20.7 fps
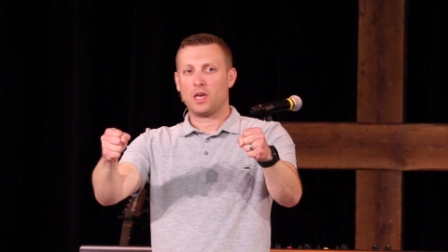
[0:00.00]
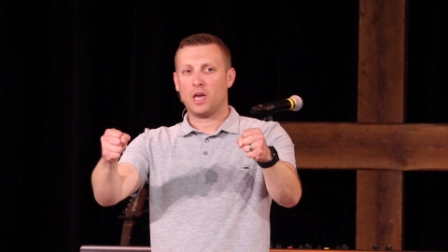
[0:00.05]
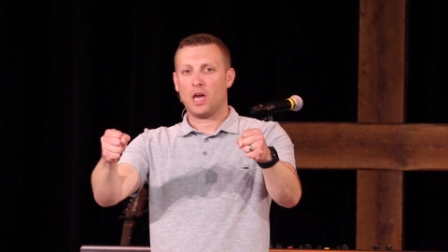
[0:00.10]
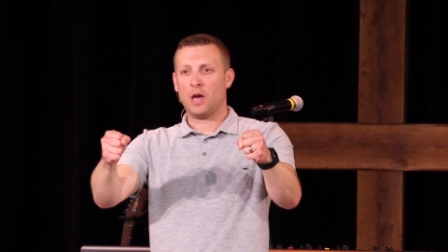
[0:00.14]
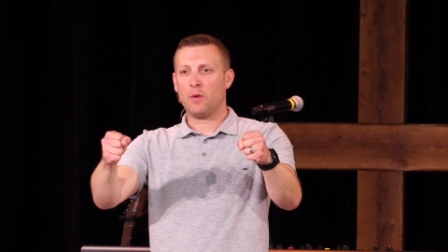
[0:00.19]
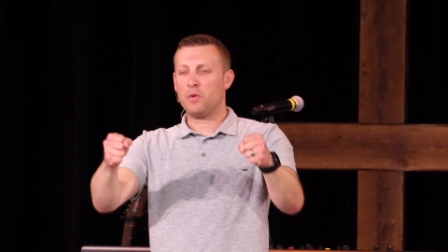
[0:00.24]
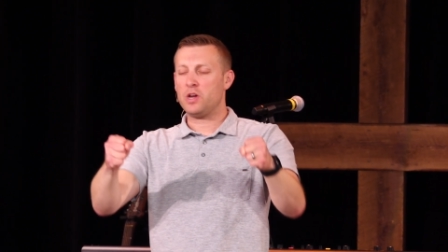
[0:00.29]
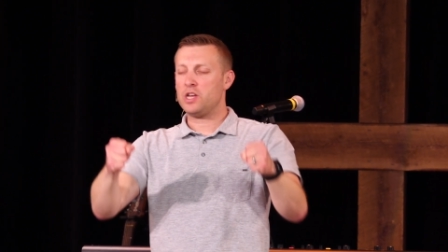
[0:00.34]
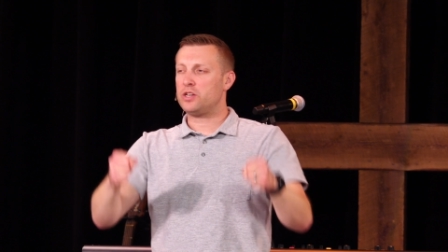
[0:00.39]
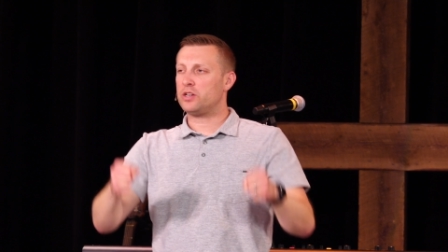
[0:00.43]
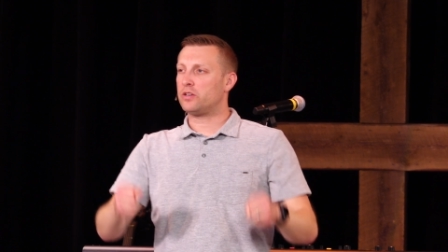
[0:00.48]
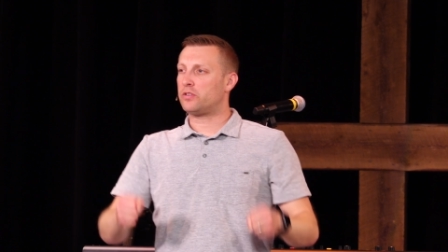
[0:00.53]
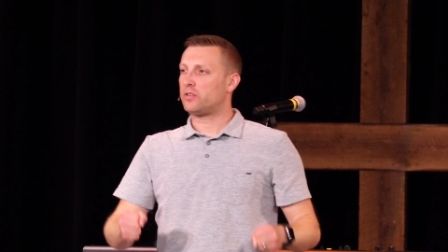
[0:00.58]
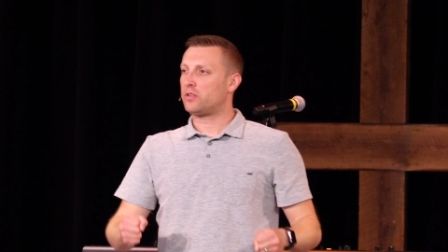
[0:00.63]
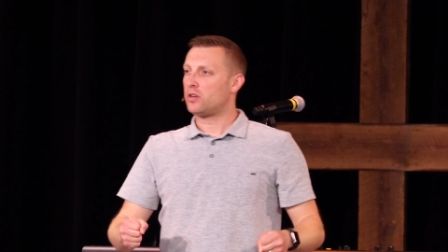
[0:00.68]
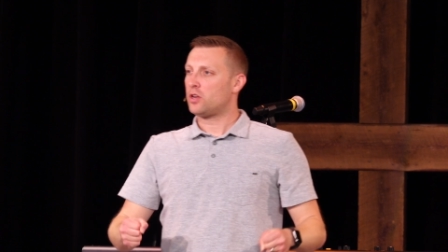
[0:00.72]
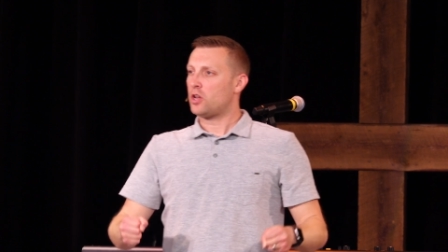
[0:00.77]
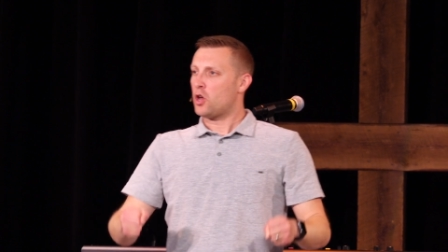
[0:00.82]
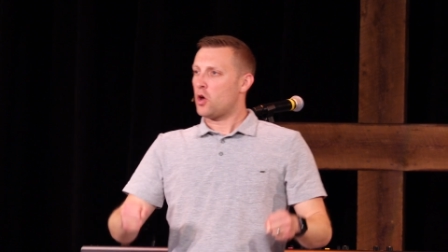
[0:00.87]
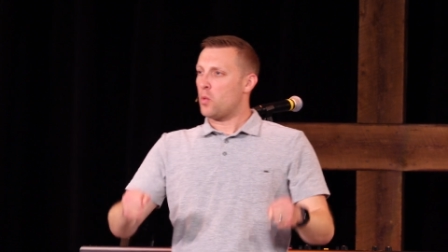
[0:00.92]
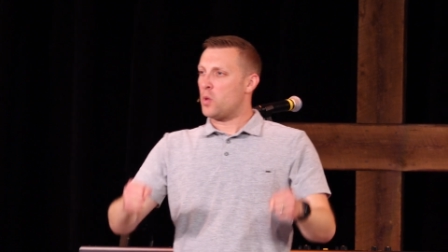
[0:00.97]
And we just,
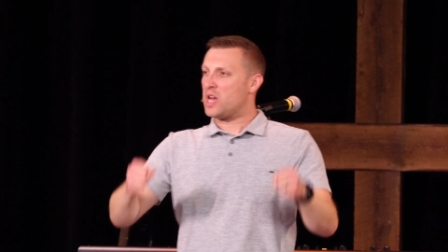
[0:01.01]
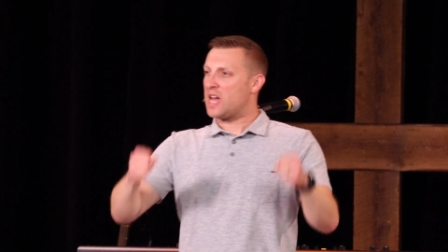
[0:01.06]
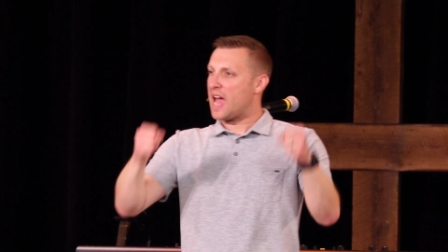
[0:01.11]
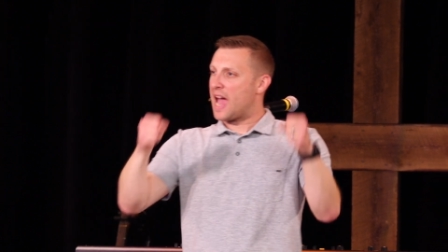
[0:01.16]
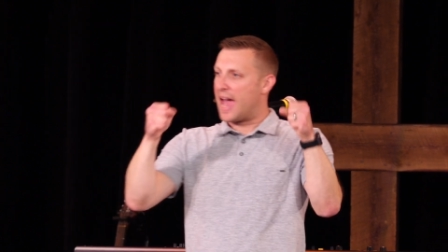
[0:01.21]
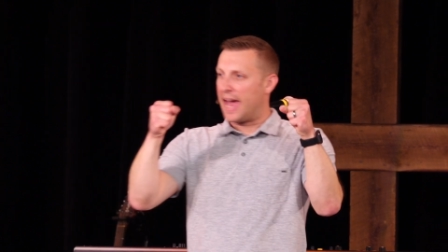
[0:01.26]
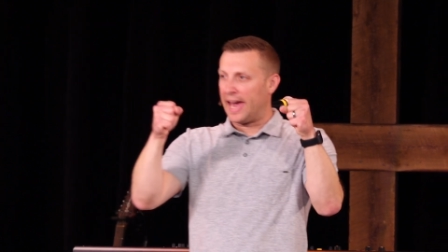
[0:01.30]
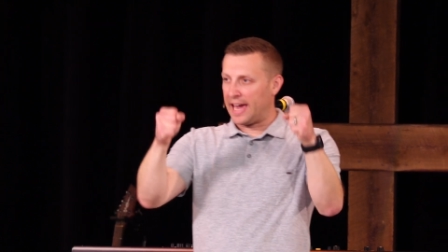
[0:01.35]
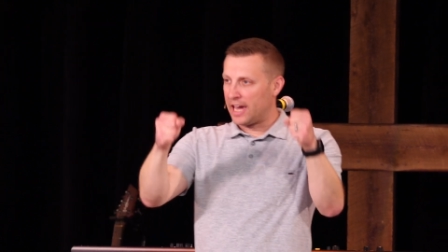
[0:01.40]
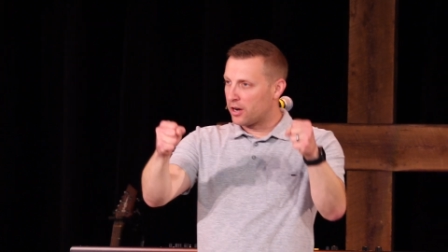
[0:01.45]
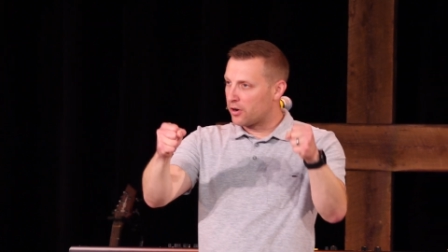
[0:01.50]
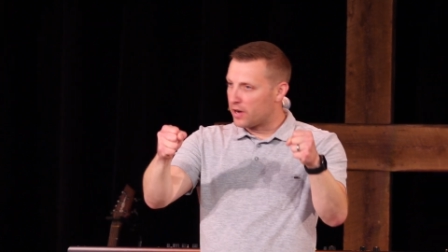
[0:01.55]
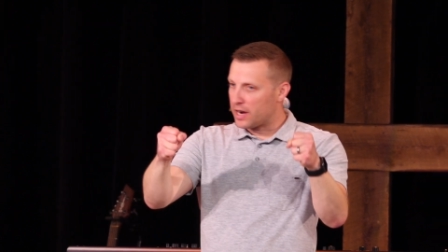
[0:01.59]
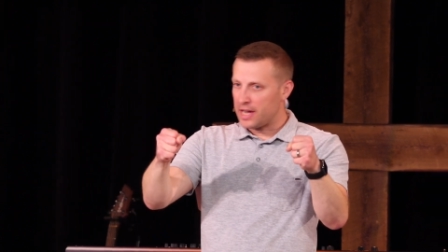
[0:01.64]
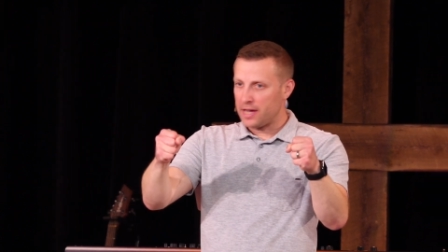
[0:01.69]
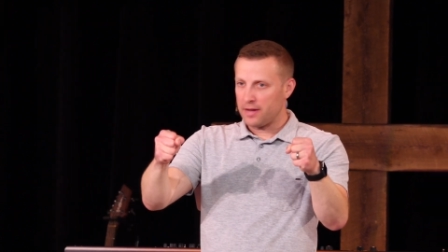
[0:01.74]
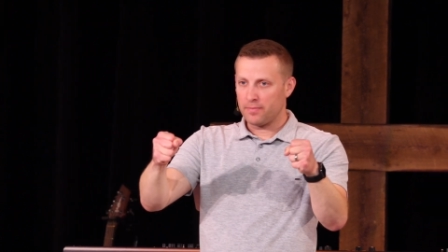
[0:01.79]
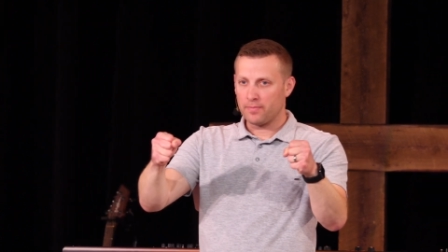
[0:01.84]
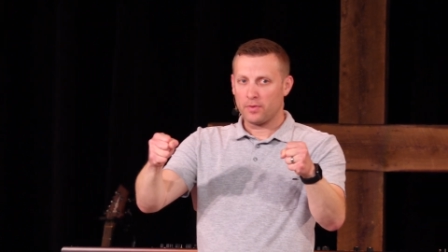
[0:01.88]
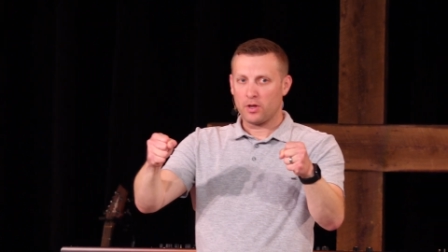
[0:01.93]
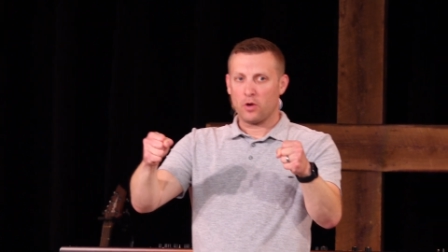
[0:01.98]
we get
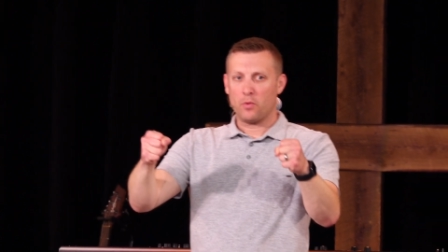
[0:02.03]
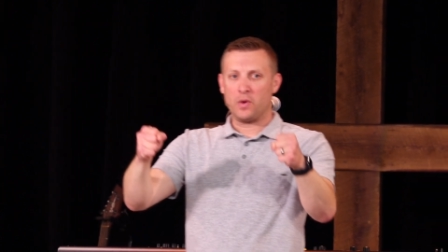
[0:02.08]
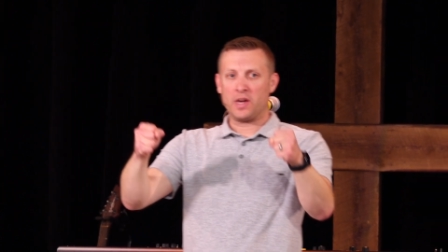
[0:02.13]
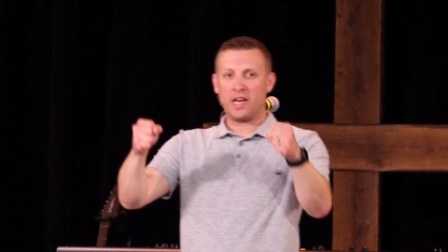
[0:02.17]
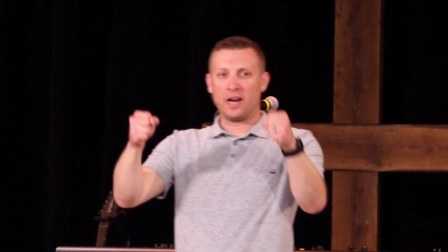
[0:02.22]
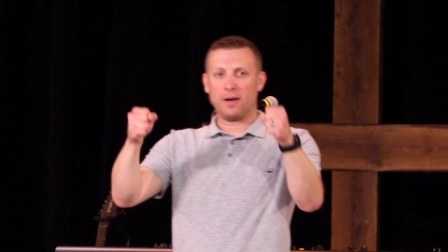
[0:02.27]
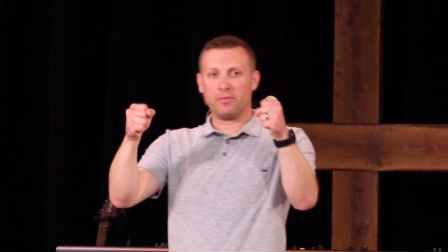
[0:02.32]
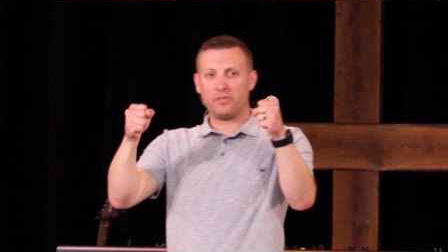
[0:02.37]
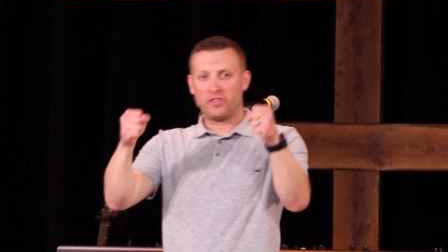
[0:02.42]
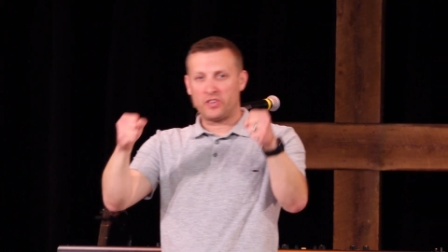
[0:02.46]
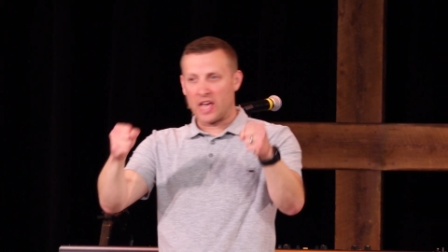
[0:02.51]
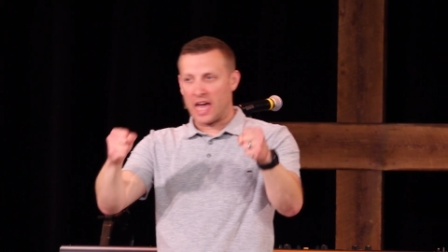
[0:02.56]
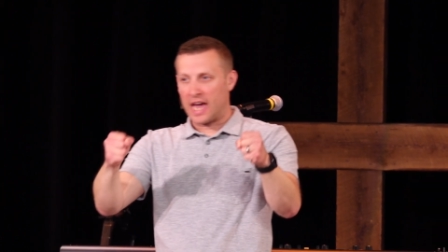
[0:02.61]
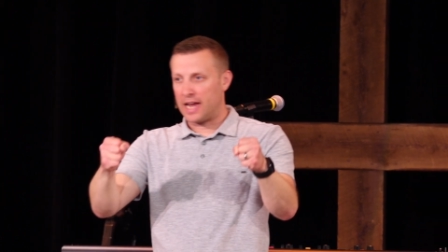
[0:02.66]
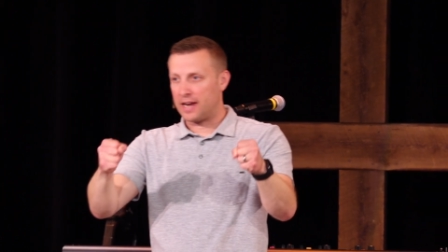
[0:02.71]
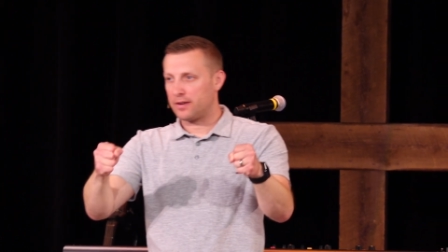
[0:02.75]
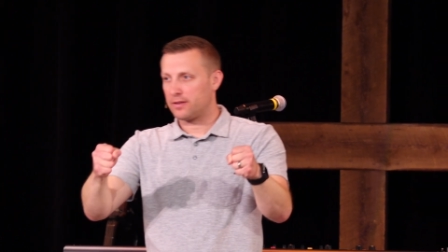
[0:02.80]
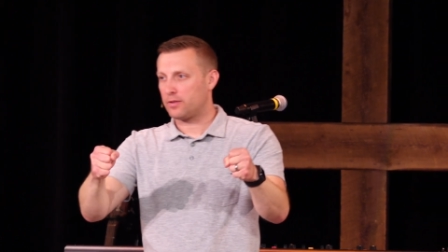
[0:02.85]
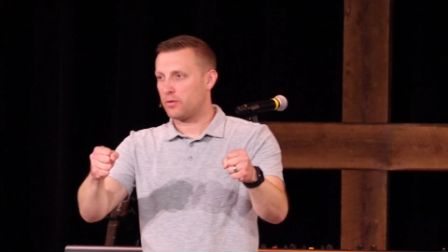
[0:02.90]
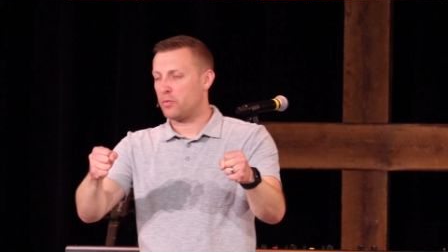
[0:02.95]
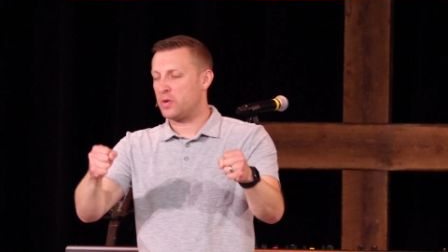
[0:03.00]
angry, we get
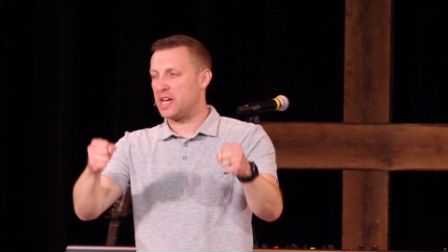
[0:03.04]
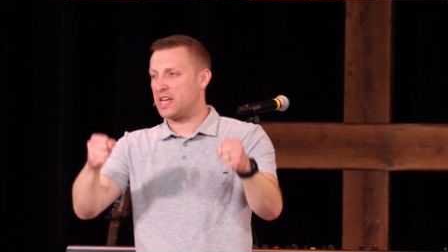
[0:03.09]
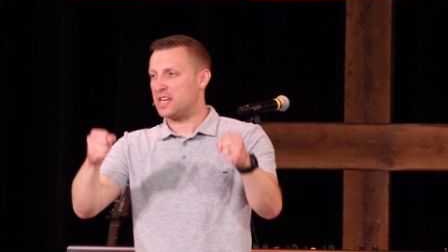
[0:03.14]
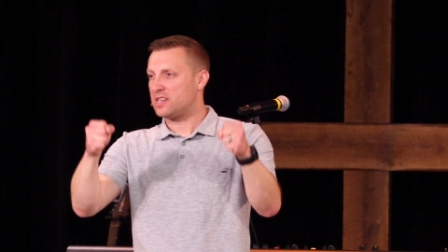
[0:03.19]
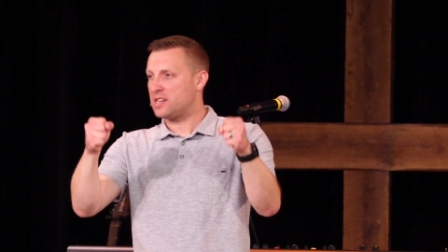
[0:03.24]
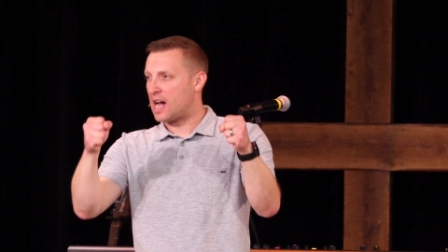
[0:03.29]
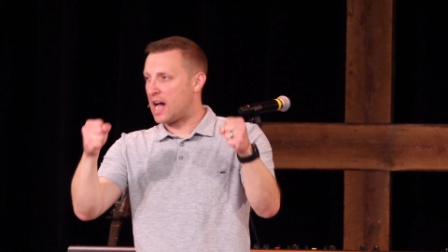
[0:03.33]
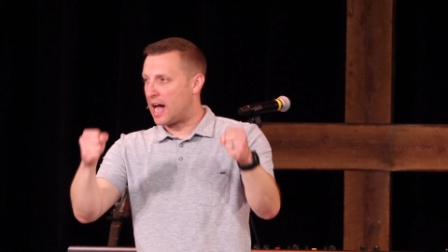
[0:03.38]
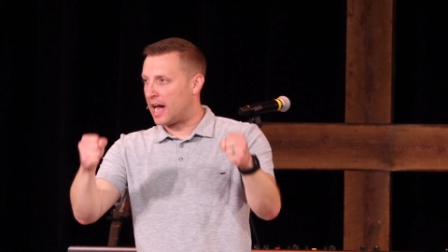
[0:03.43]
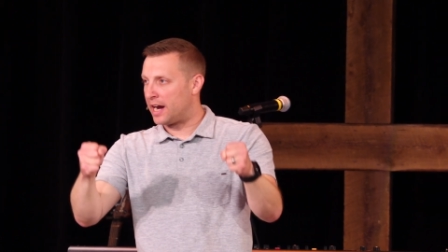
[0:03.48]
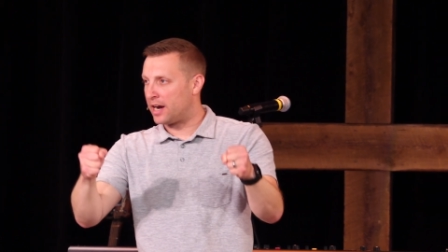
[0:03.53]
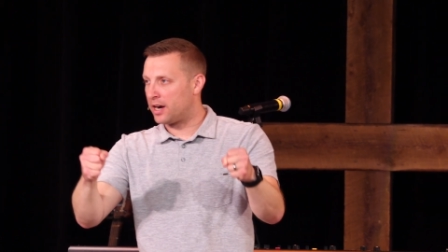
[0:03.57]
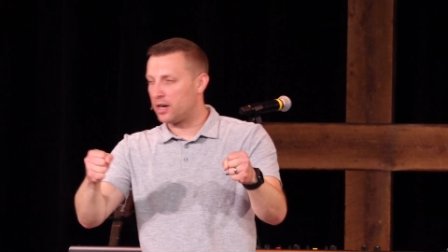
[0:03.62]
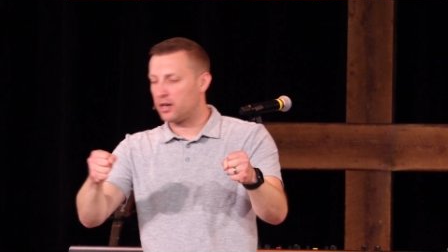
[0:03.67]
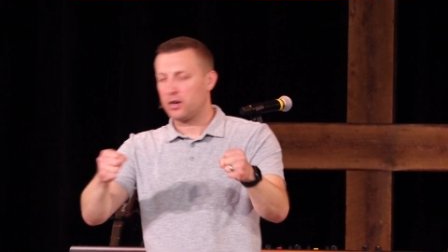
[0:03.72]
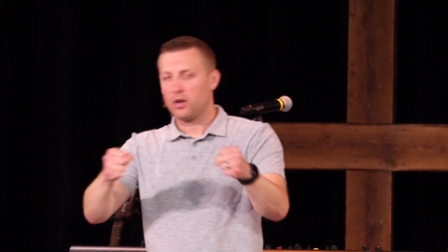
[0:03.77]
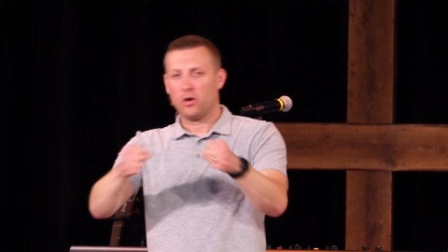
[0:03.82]
upset, we get tired,